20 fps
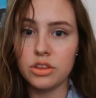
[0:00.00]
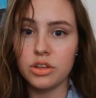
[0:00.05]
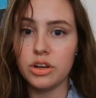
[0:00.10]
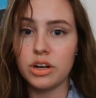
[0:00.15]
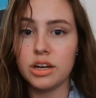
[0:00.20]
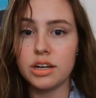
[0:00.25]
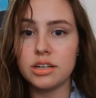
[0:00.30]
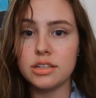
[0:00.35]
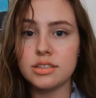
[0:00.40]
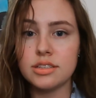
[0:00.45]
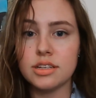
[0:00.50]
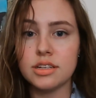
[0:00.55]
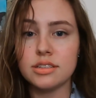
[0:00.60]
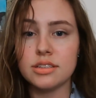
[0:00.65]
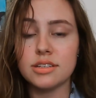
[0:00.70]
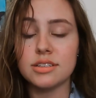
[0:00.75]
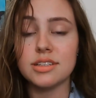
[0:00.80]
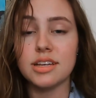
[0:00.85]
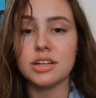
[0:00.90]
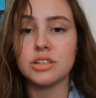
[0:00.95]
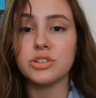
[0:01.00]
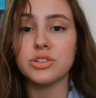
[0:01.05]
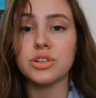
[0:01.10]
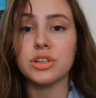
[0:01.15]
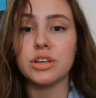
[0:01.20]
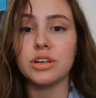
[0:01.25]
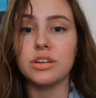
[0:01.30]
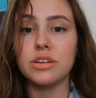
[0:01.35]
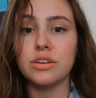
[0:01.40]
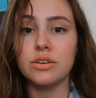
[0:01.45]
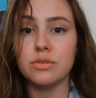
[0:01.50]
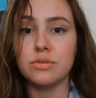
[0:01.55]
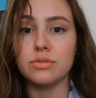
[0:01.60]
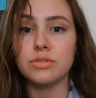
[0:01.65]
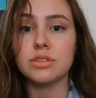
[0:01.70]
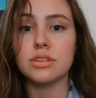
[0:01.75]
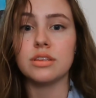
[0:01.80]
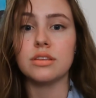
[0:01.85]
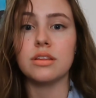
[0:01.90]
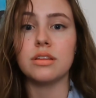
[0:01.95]
the United States essentially
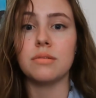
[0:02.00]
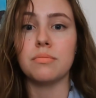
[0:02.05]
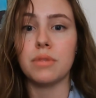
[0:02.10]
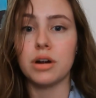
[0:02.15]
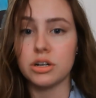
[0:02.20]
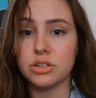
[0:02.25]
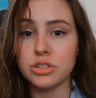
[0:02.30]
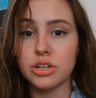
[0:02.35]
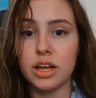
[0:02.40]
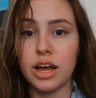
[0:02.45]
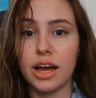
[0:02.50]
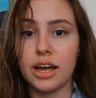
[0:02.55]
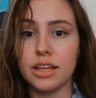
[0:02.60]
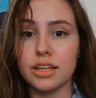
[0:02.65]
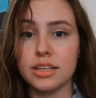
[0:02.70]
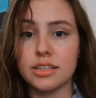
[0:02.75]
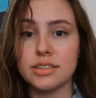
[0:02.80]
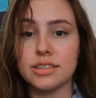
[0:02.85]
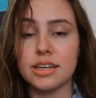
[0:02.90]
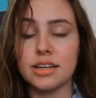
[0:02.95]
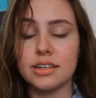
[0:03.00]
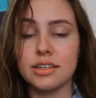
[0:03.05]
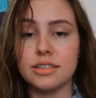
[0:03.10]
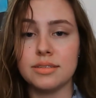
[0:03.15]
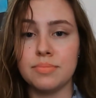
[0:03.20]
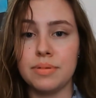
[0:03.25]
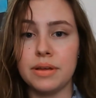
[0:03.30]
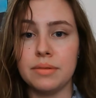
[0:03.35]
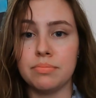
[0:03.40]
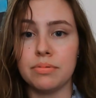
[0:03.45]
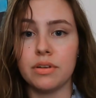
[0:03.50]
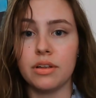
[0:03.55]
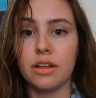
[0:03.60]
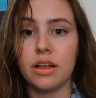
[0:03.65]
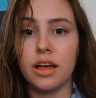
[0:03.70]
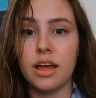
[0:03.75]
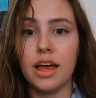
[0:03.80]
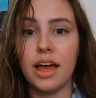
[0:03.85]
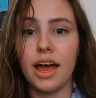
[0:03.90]
used the Marshall Islands and its people